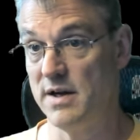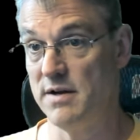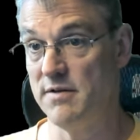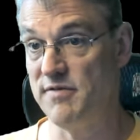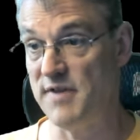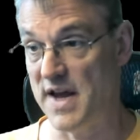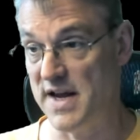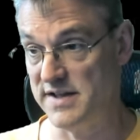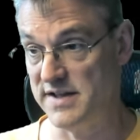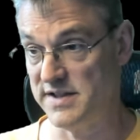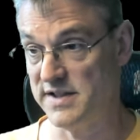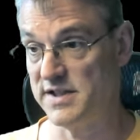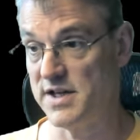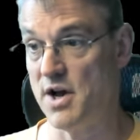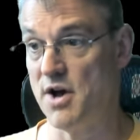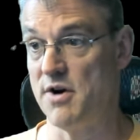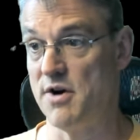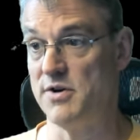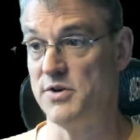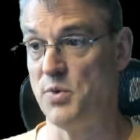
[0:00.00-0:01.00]
phases
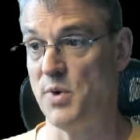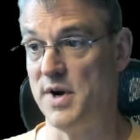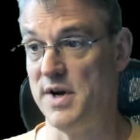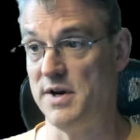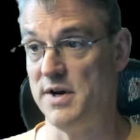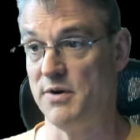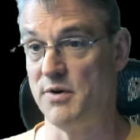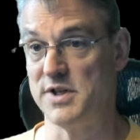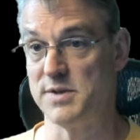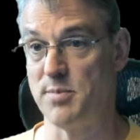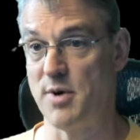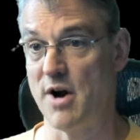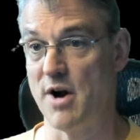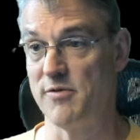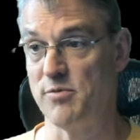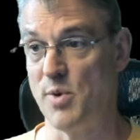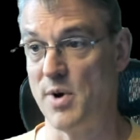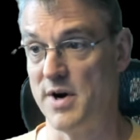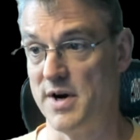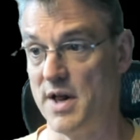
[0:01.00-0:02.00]
120 degrees
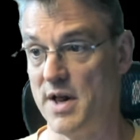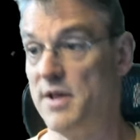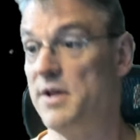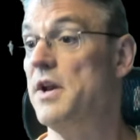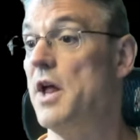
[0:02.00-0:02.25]
apart from one another.